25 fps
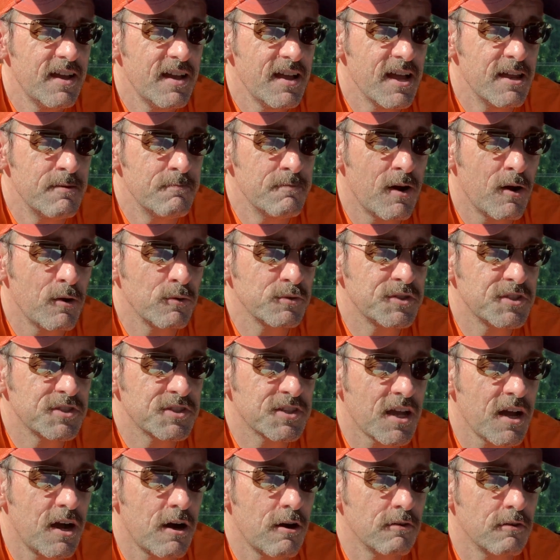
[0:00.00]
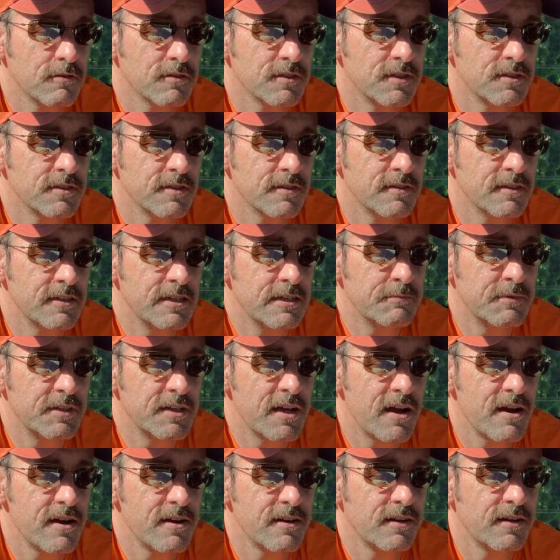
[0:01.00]
And Moses called unto them, and
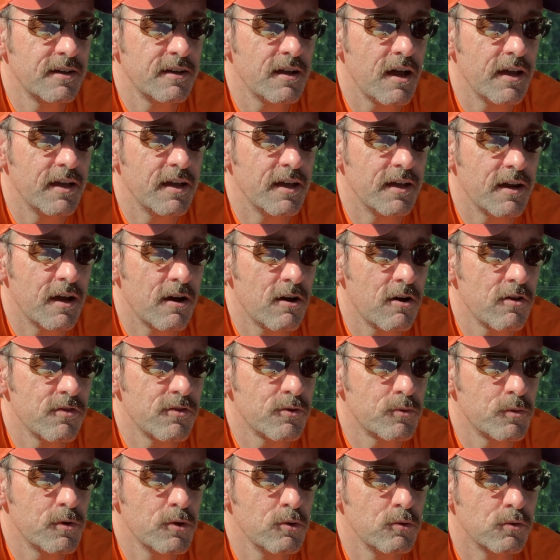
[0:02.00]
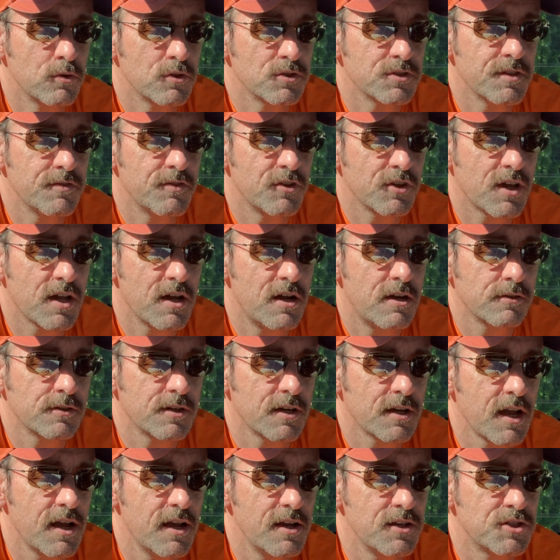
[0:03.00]
Aaron and all the rulers of the
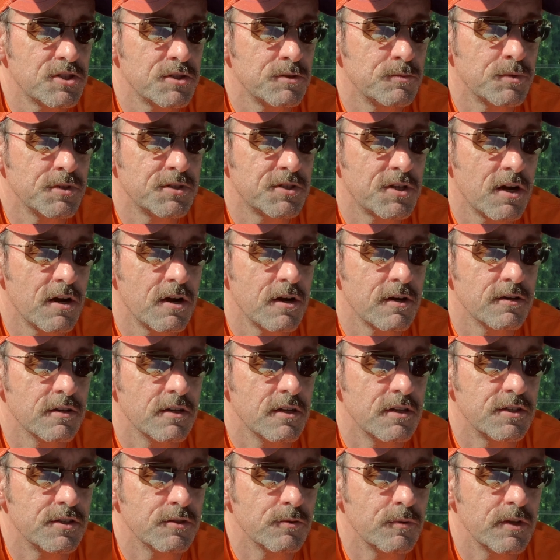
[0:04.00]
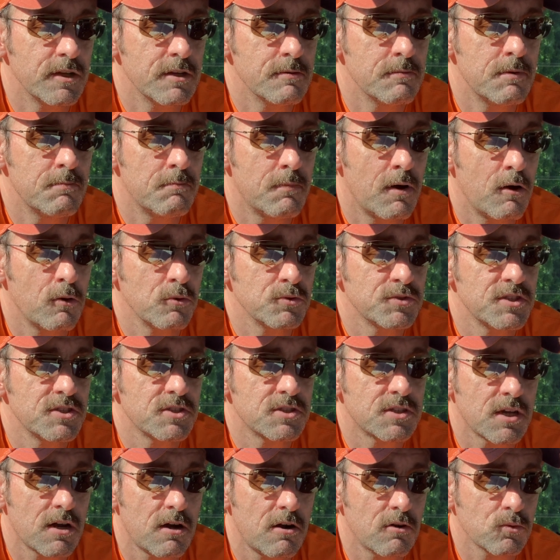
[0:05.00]
congregation returned unto him, and Moses
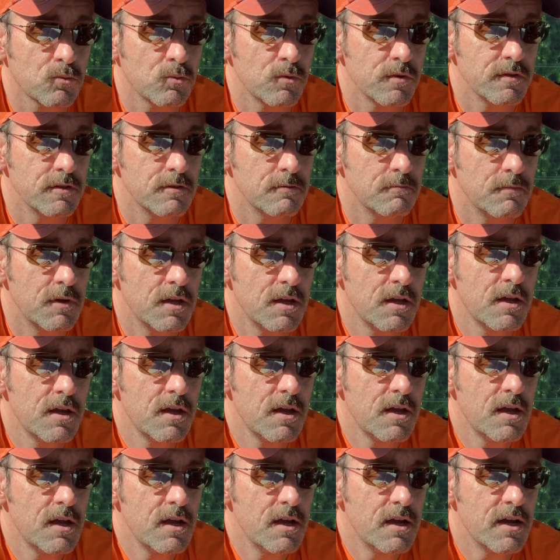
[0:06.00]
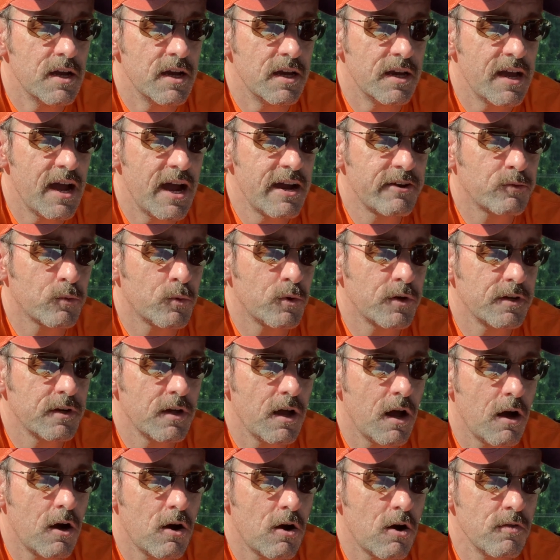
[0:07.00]
talked with them. And afterward
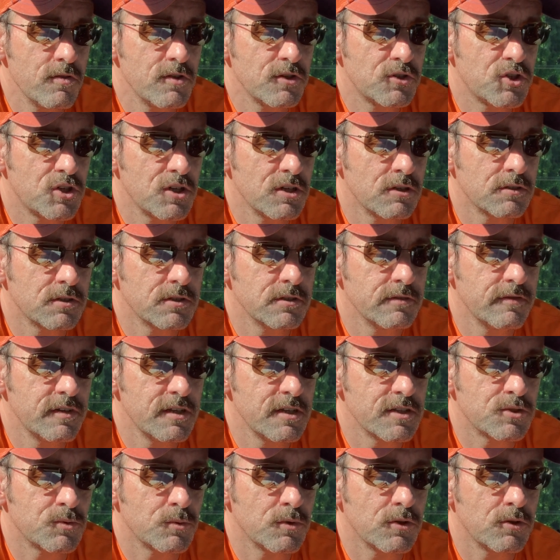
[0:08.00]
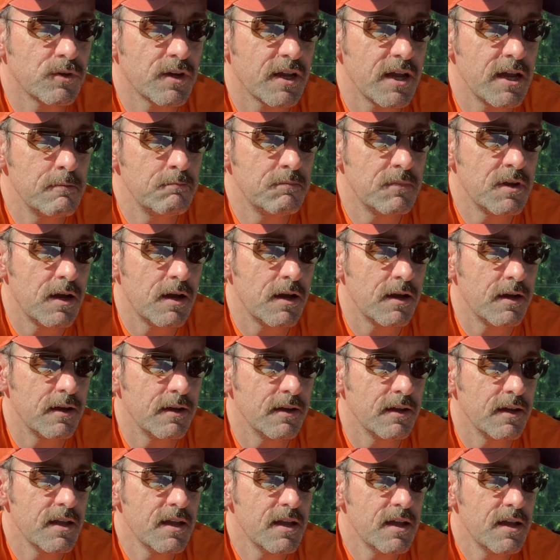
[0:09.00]
all the children of Israel came
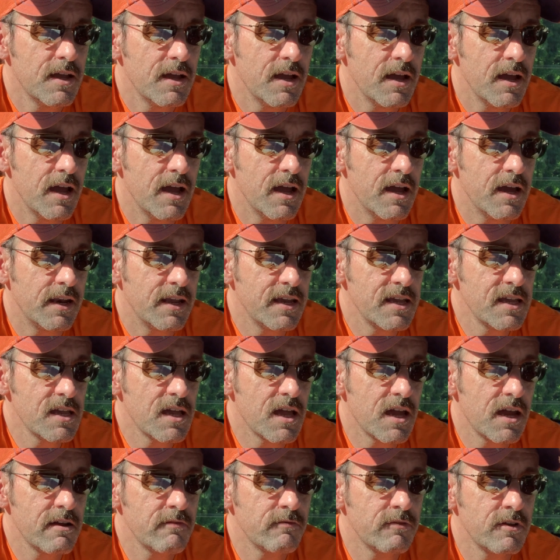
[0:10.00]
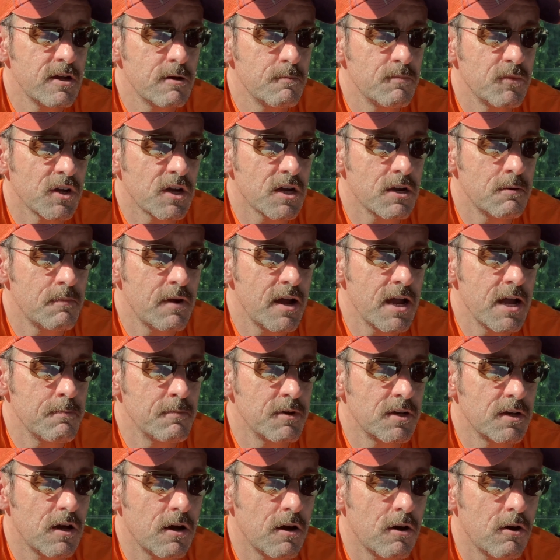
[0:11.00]
nigh, and he gave them the
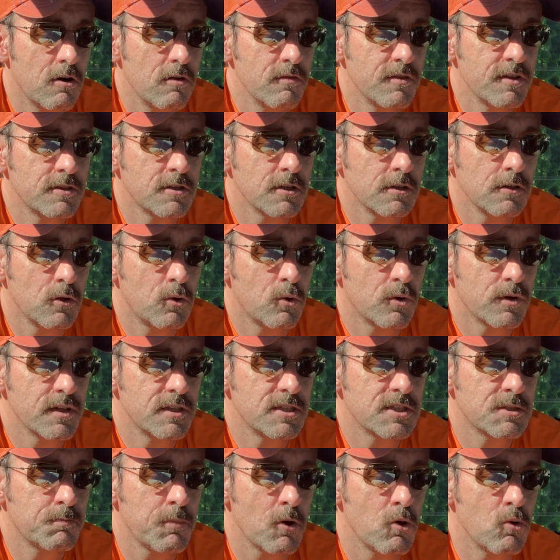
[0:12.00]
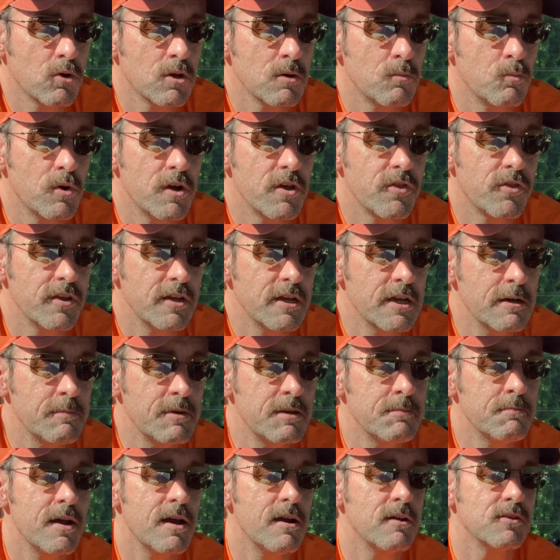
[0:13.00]
commandment, all that the Lord had spoken with him
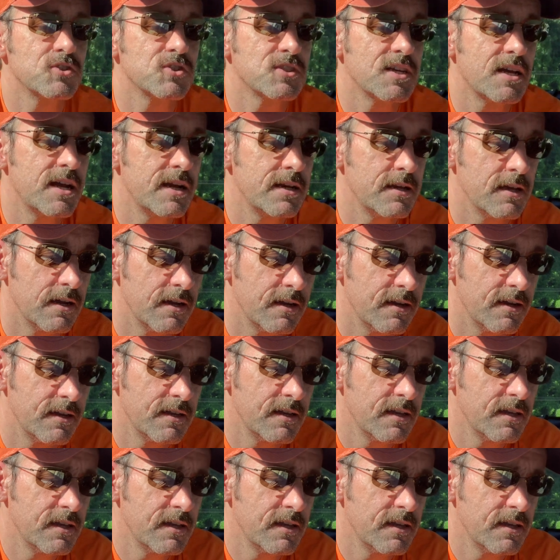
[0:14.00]
in Mount Sinai